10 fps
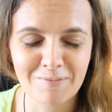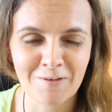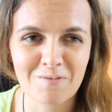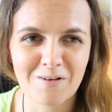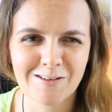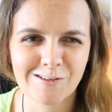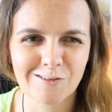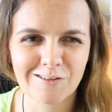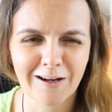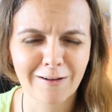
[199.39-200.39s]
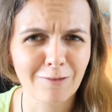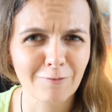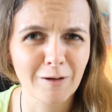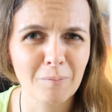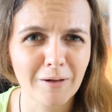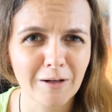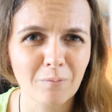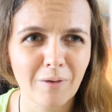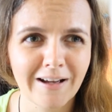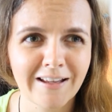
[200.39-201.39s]
Otherwise you're just kind of throwing money
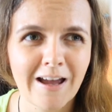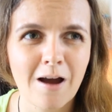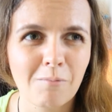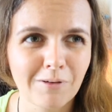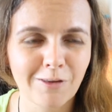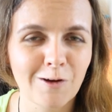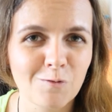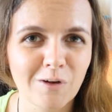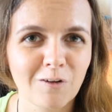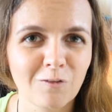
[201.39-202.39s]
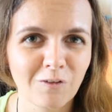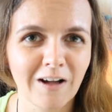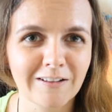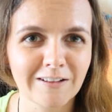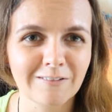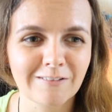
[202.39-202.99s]
away with no real value,